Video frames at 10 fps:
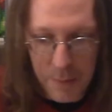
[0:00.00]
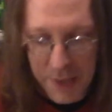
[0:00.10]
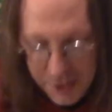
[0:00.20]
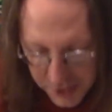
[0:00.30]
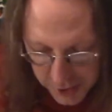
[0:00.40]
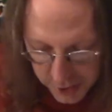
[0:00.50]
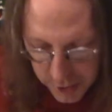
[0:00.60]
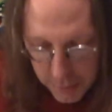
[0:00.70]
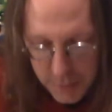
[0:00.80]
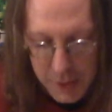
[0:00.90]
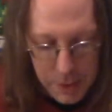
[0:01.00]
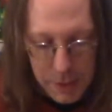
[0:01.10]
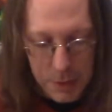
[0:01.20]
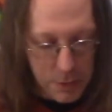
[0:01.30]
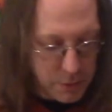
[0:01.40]
that's a zero.
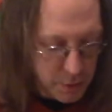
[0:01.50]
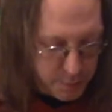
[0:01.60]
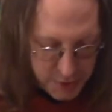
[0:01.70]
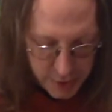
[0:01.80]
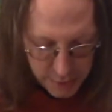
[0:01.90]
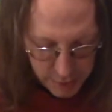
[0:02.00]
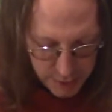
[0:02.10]
This is potentially